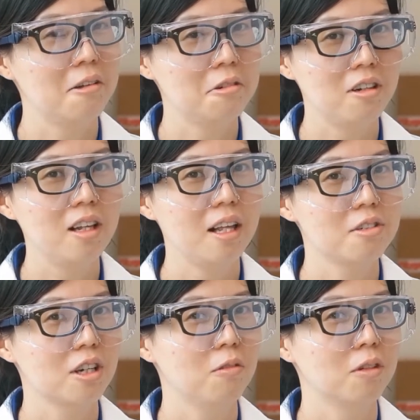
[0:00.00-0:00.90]
I really
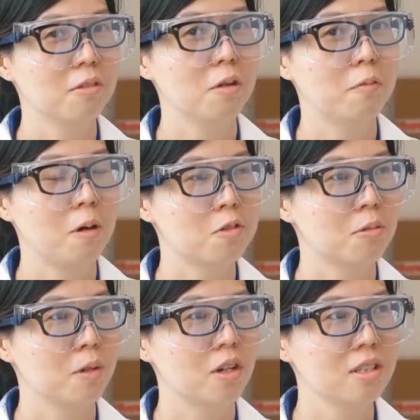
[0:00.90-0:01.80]
enjoy working with
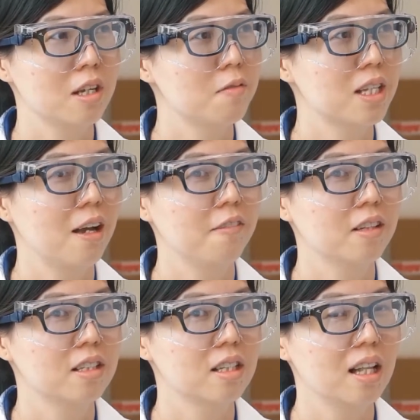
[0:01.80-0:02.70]
Prof. Chung because
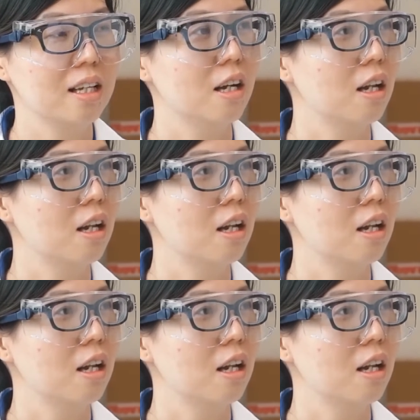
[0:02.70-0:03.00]
himself is like